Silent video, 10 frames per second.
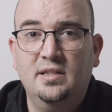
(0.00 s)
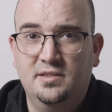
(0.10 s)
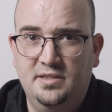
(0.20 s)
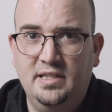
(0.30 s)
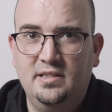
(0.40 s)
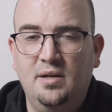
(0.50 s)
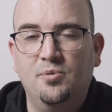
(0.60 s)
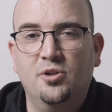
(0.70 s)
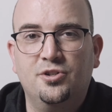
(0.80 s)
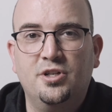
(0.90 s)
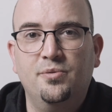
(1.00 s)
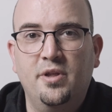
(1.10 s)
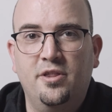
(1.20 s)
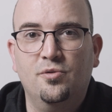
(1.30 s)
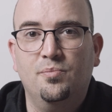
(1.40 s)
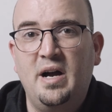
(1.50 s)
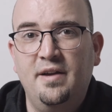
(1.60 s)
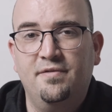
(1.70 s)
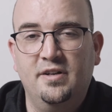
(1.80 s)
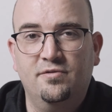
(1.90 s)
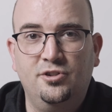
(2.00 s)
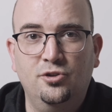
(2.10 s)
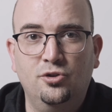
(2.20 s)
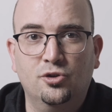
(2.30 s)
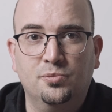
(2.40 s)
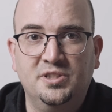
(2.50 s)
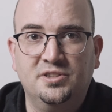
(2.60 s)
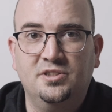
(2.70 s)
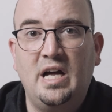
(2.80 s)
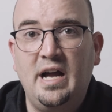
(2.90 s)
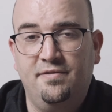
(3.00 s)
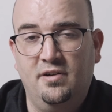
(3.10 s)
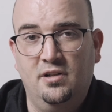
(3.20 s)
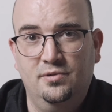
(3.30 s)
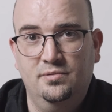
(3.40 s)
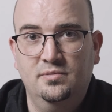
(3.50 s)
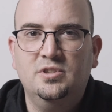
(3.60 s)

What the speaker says: Instead, I'm gonna share with you my favorite YouTubers that I follow.